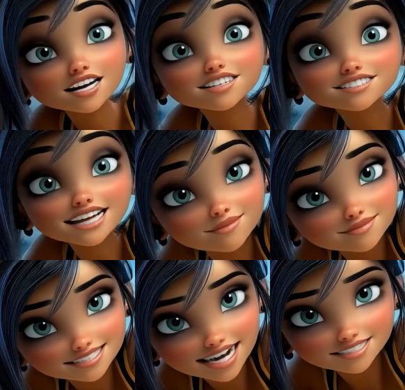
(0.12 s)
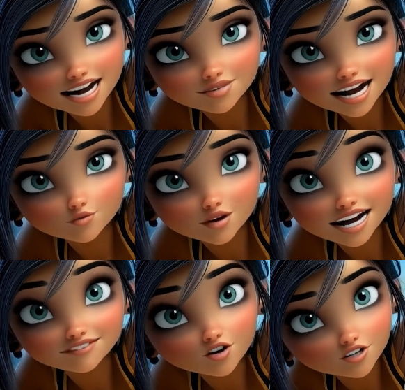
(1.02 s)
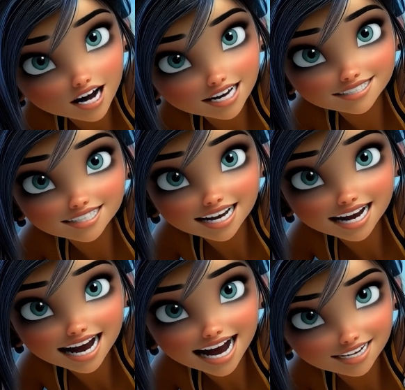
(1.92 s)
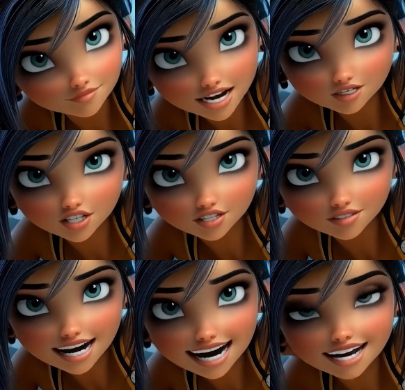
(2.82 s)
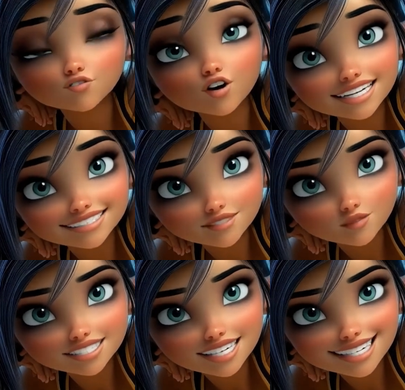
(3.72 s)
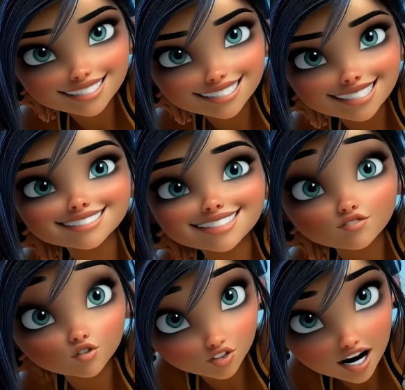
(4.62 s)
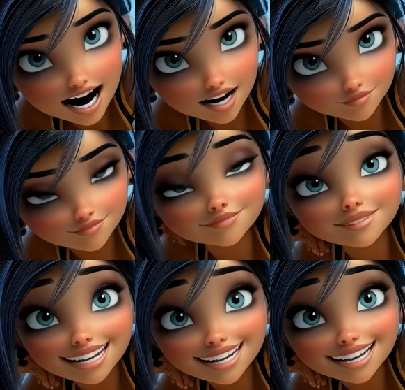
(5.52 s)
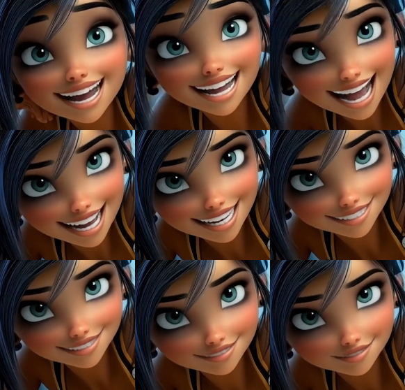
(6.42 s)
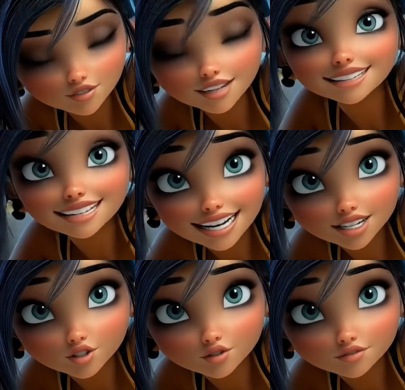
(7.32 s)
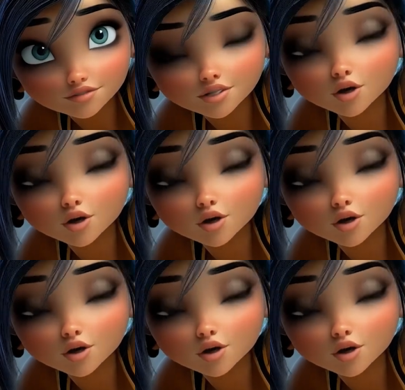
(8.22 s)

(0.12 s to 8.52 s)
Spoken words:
Here are 10 mistakes I made when I first got into AI animation, and avoiding these mistakes can save you time, money, and headaches. So let's get into it.